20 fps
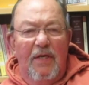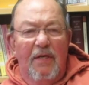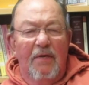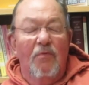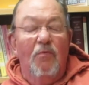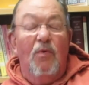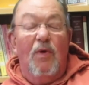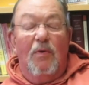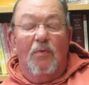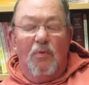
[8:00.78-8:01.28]

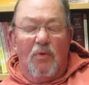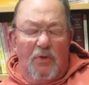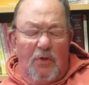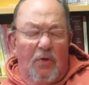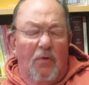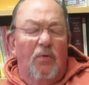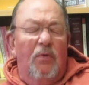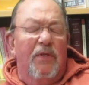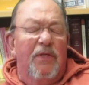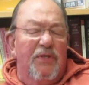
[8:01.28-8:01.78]
we were
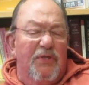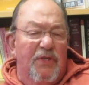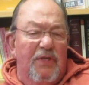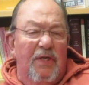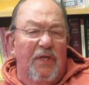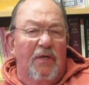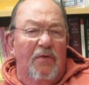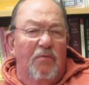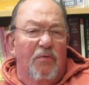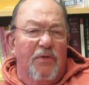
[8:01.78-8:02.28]
told the
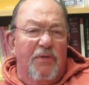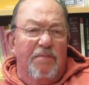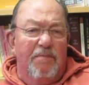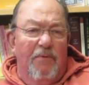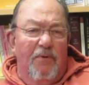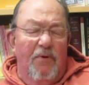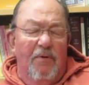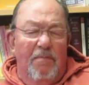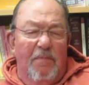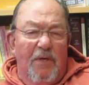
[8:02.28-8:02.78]
city was
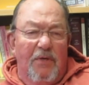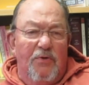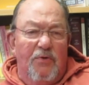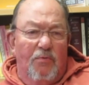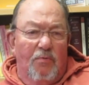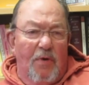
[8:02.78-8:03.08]
pretty much